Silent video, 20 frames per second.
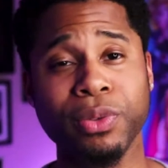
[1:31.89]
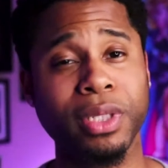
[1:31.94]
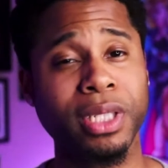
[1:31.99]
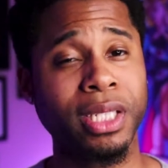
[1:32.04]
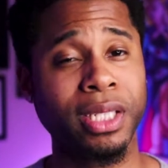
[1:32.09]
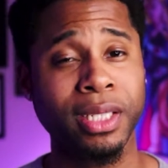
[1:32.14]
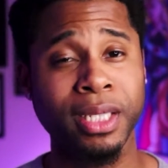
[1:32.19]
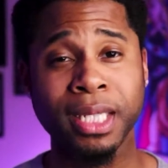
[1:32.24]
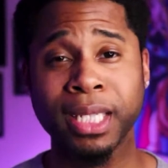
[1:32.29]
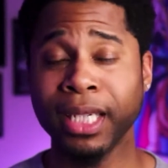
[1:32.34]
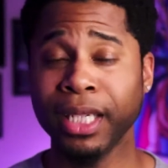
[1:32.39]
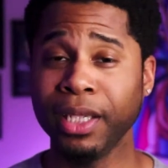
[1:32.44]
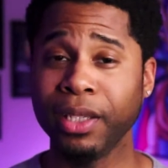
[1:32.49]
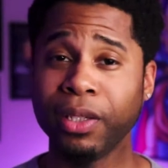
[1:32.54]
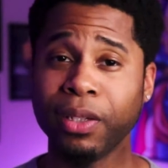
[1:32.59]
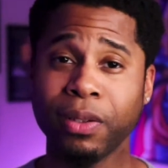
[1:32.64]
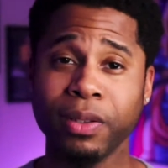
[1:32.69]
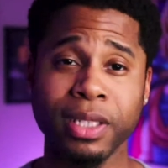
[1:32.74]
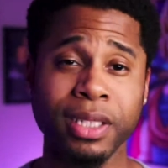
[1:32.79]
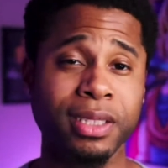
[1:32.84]
you get, you
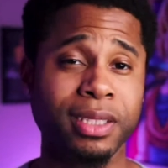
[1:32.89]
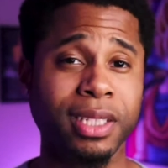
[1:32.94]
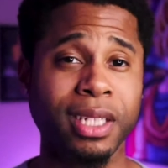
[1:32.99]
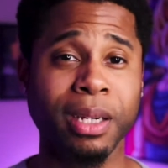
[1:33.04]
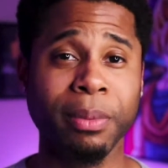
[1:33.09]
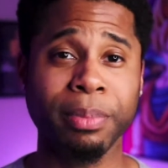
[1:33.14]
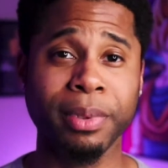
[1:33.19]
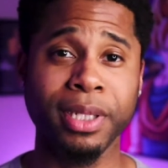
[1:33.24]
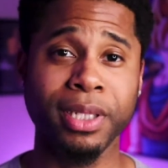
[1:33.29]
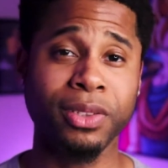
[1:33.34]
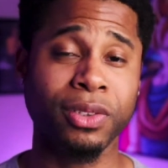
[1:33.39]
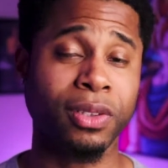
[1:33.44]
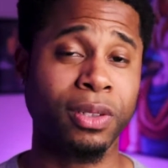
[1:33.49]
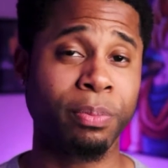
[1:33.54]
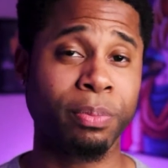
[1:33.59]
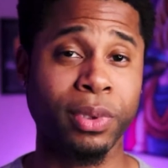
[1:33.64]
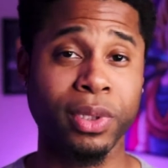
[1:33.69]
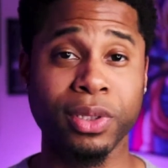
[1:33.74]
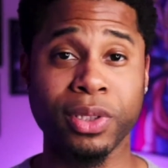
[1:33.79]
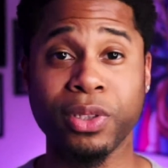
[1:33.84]
know, these companies are
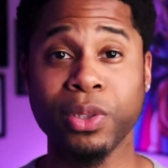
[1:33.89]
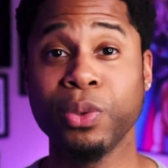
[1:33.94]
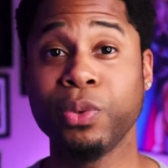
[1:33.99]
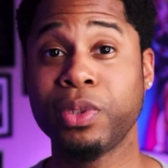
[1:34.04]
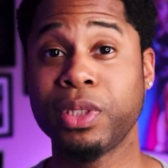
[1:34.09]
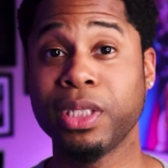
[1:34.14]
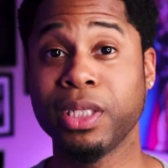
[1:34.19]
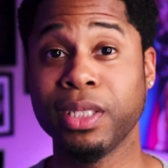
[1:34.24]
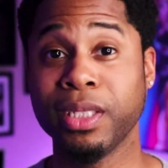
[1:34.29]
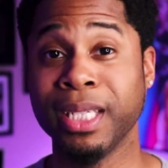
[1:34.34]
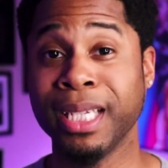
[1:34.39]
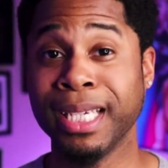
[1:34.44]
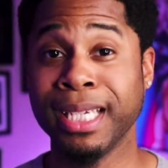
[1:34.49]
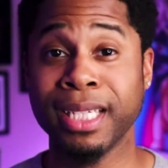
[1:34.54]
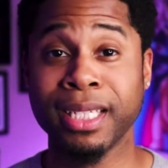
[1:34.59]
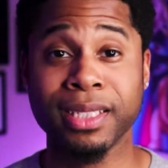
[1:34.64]
producing